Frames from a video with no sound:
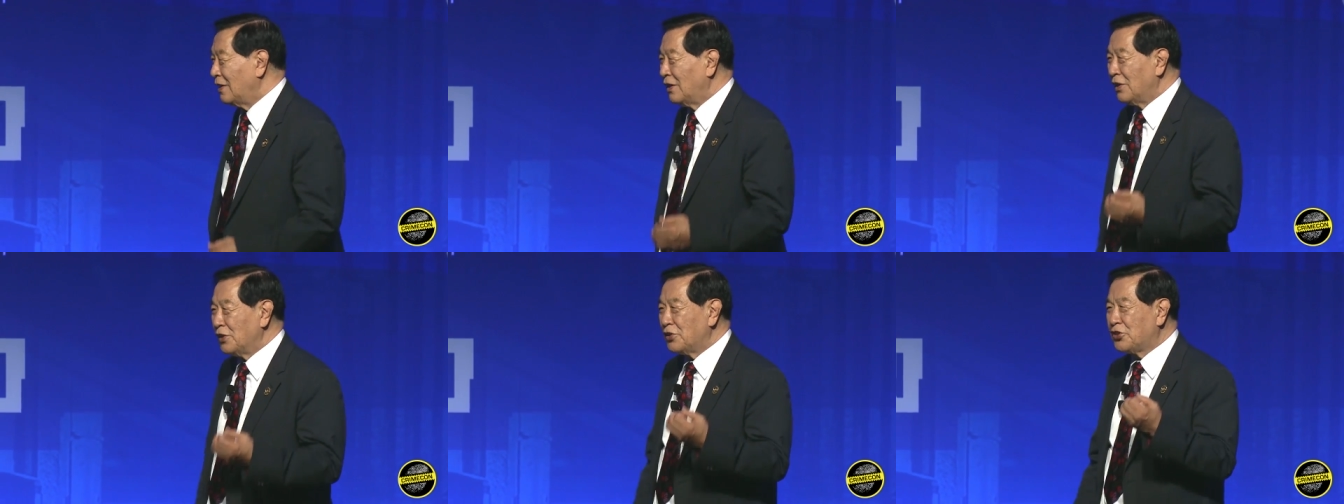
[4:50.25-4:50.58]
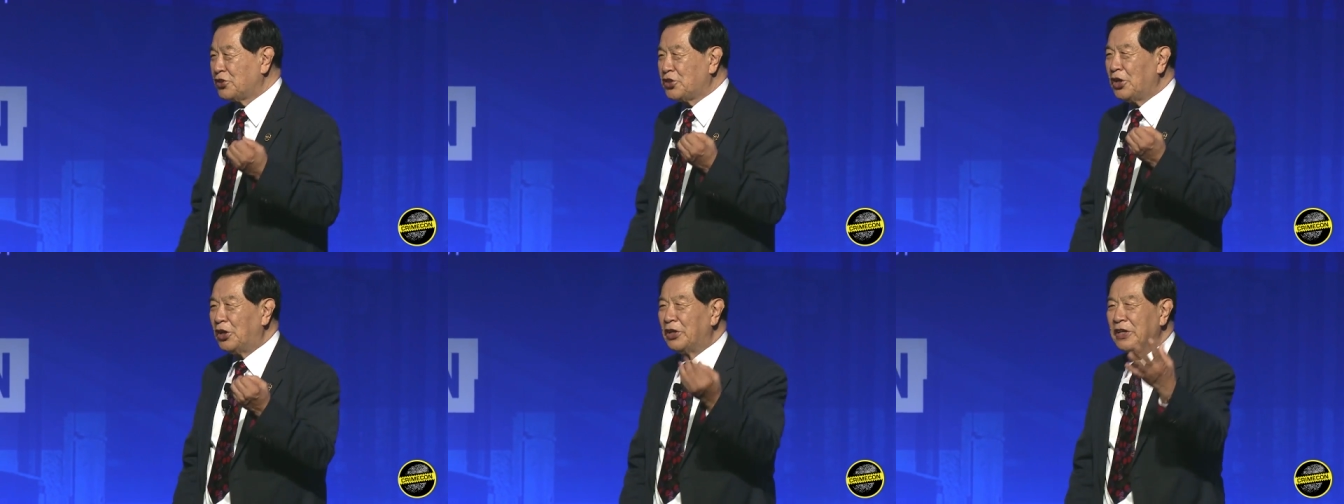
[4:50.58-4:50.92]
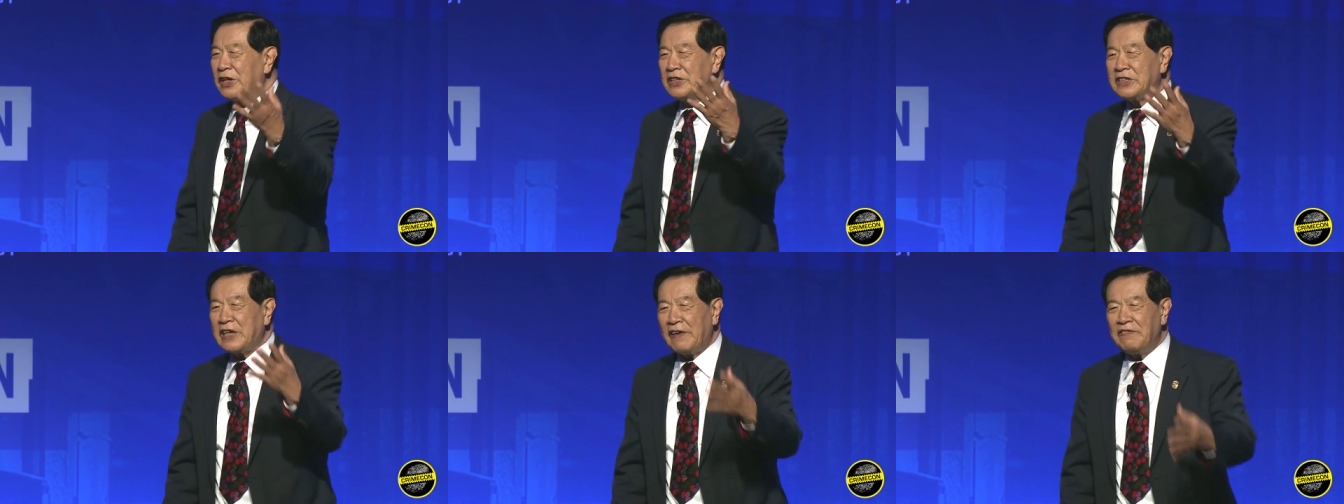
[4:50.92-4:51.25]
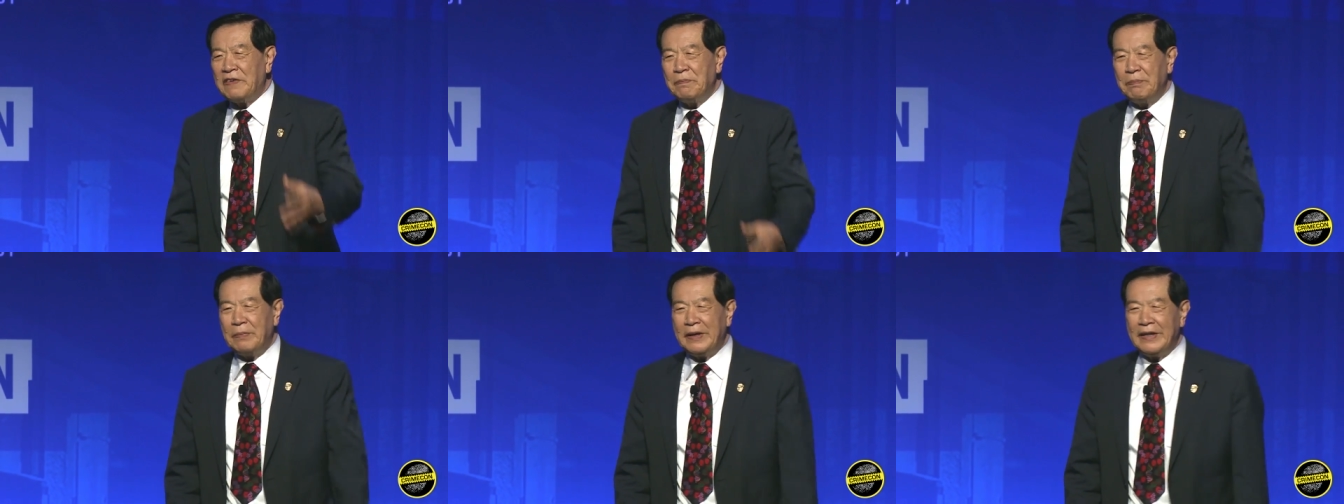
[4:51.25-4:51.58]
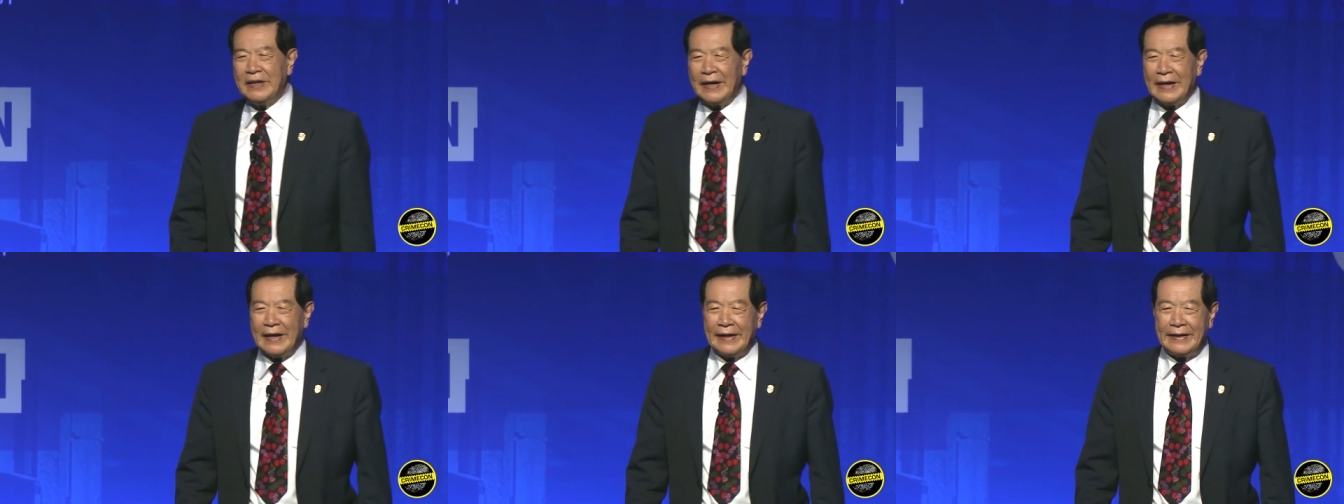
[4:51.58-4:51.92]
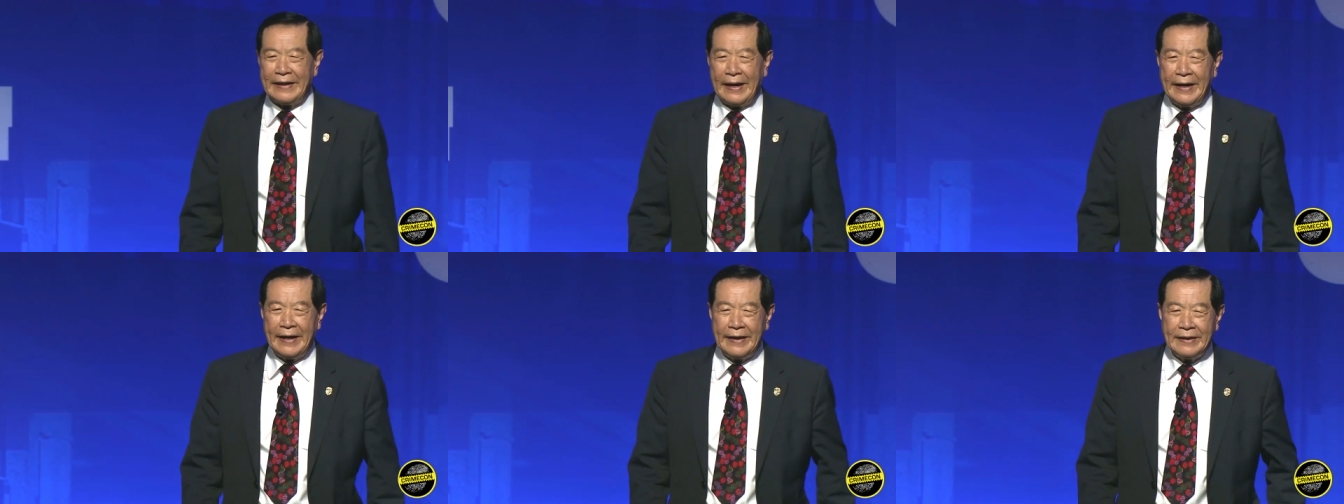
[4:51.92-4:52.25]
37 meeting a
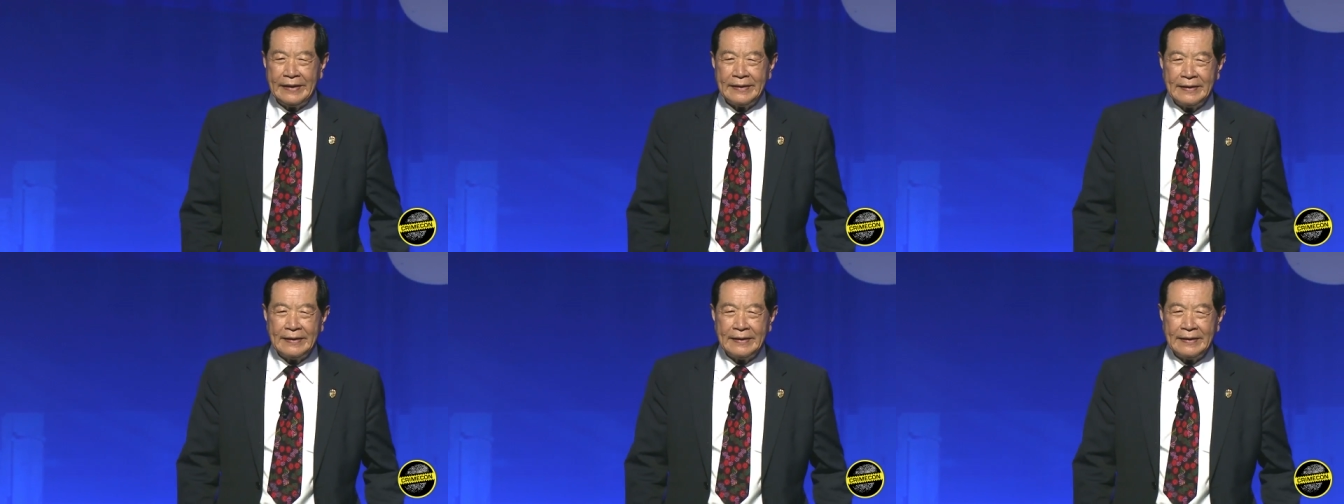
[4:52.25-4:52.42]
day.